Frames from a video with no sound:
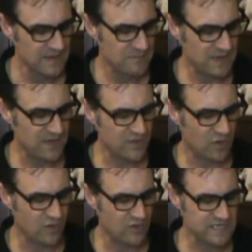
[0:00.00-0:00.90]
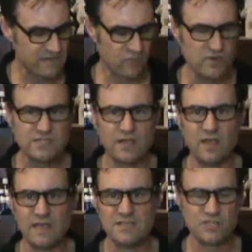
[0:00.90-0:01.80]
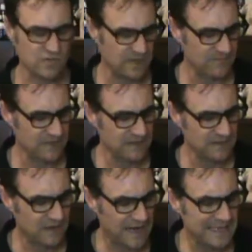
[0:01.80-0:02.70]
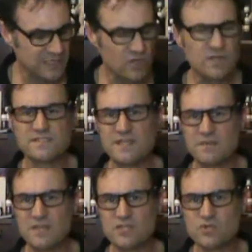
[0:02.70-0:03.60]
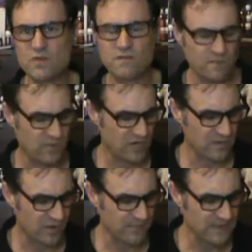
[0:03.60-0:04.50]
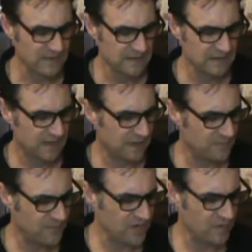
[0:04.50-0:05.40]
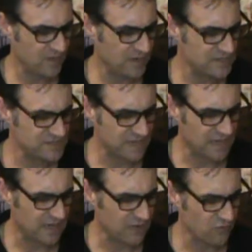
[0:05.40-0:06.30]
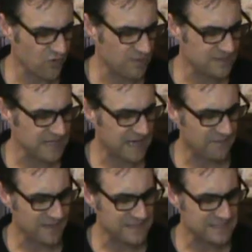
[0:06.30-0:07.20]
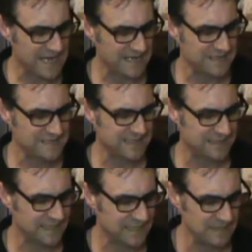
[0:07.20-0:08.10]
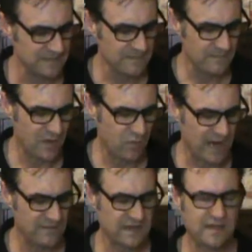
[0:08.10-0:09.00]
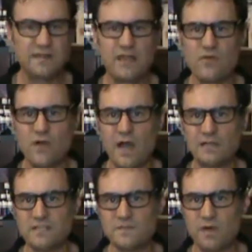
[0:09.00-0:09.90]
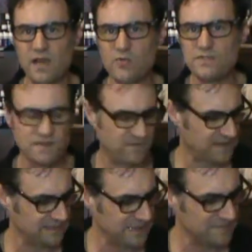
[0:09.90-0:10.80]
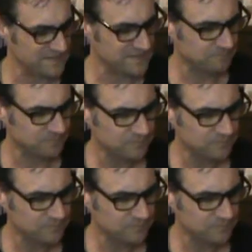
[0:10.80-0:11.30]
Many of the oils have a rich history. I had a look at some of the history for bergamot. Bergamot is rumoured to have been taken to Italy by way of the Canary Islands by Christopher Columbus.